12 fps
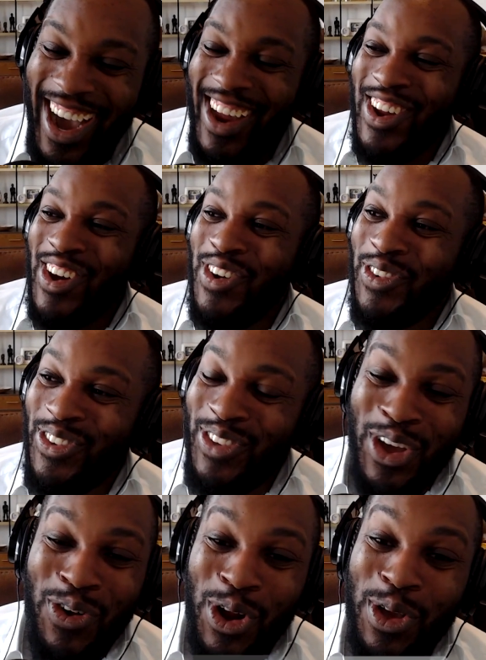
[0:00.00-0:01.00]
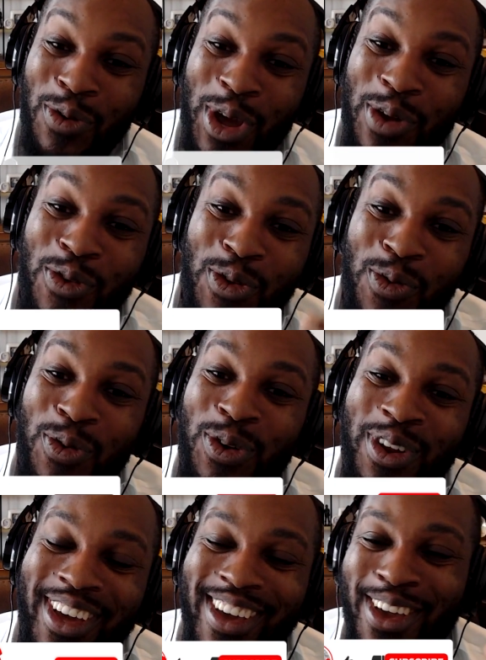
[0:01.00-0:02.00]
know, because if we
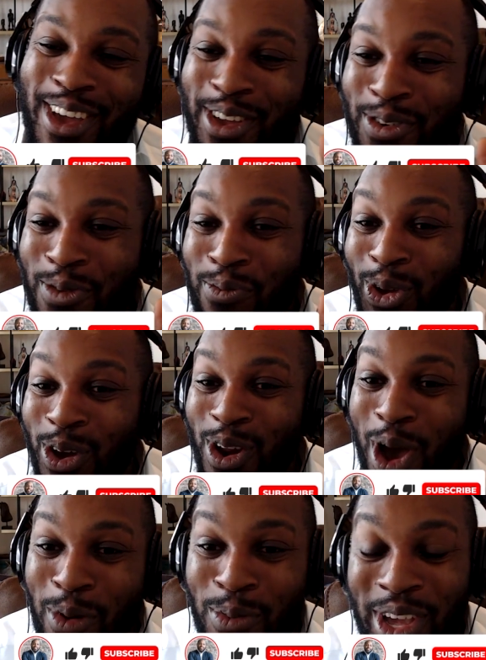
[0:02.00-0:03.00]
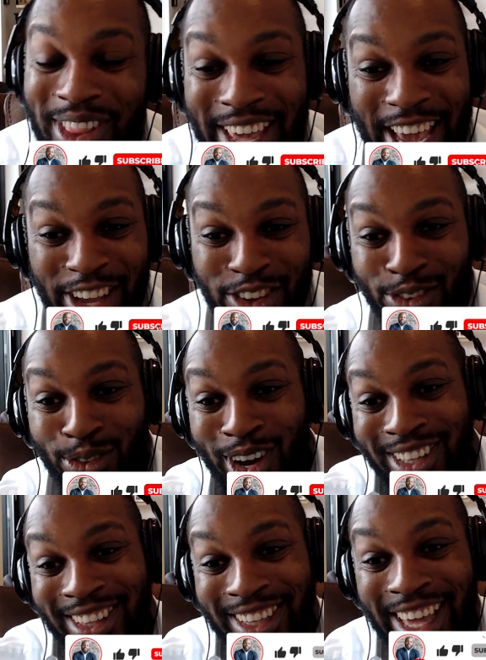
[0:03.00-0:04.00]
would even blow it up a bit, the agents
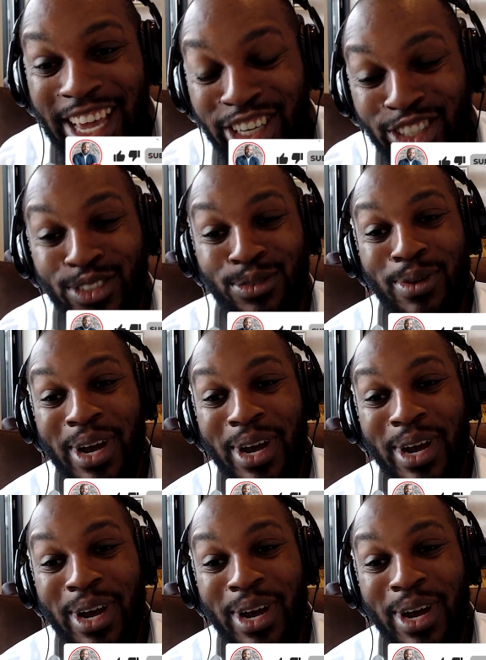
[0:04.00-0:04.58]
talking to the agents,